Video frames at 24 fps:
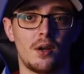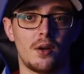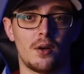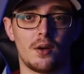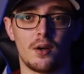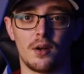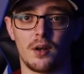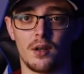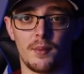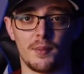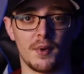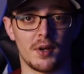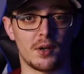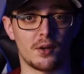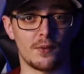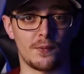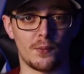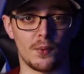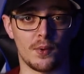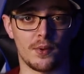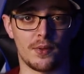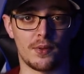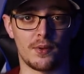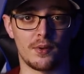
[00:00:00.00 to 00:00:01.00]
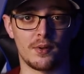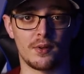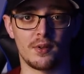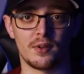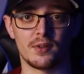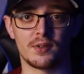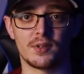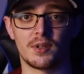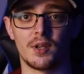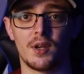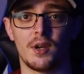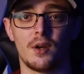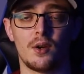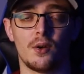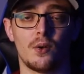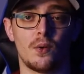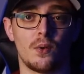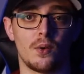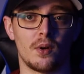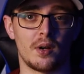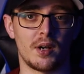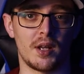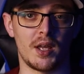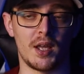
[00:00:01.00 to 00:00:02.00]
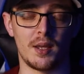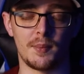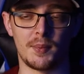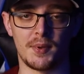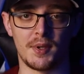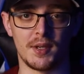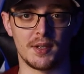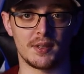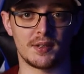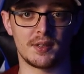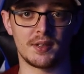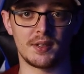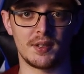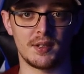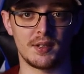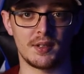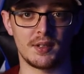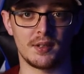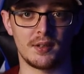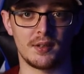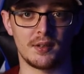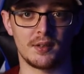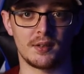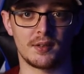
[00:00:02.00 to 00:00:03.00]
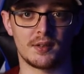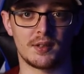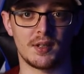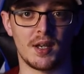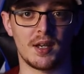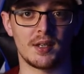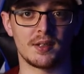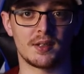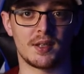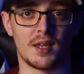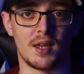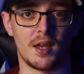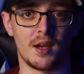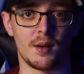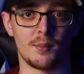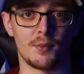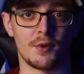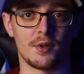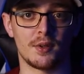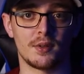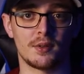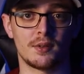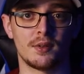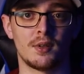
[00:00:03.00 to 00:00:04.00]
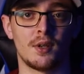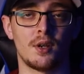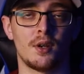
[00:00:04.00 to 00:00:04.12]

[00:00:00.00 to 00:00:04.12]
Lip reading: on a Micro Four Thirds or an APS-C size camera